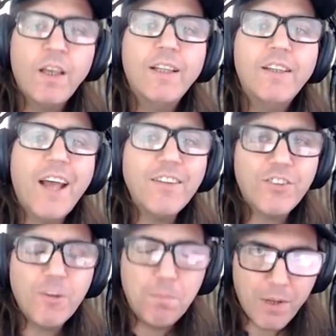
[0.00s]
that's
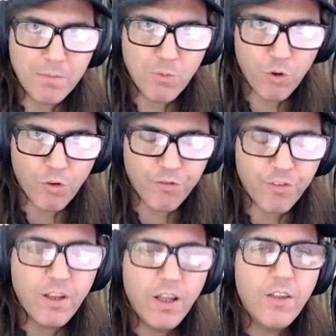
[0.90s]
the big move.
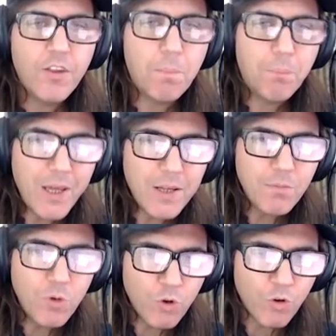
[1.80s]
The big
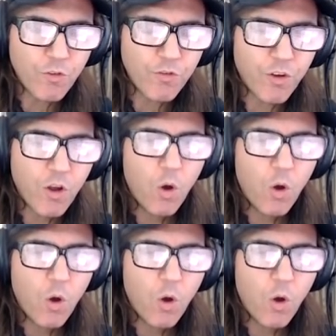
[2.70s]
move